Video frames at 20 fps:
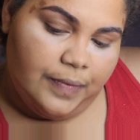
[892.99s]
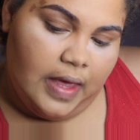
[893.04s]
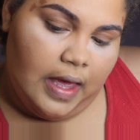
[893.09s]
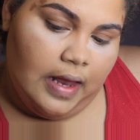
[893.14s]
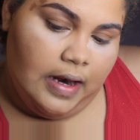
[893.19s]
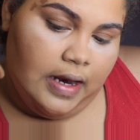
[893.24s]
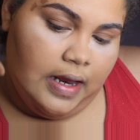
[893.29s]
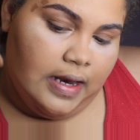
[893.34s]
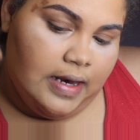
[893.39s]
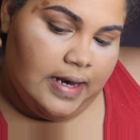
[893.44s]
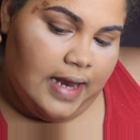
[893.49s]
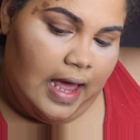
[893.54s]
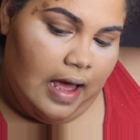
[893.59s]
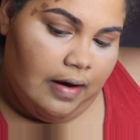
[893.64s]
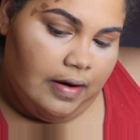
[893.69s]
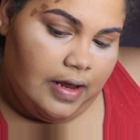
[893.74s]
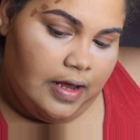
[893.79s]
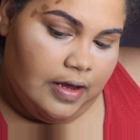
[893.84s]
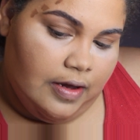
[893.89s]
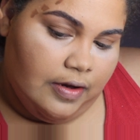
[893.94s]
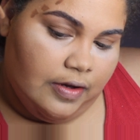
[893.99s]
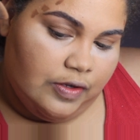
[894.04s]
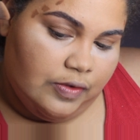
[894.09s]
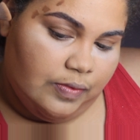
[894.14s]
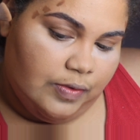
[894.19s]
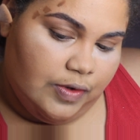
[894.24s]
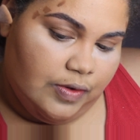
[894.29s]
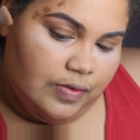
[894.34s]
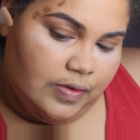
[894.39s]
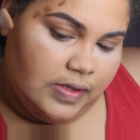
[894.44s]
and then down here is
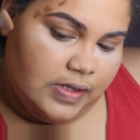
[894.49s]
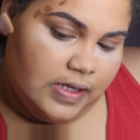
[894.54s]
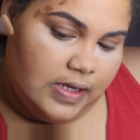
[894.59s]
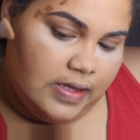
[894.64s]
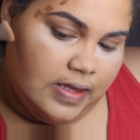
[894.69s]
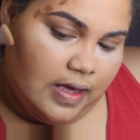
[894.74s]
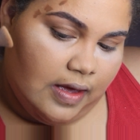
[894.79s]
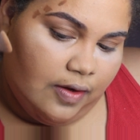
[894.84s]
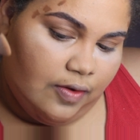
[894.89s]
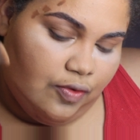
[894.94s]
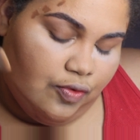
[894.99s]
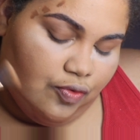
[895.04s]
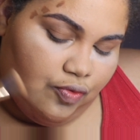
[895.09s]
when you see that,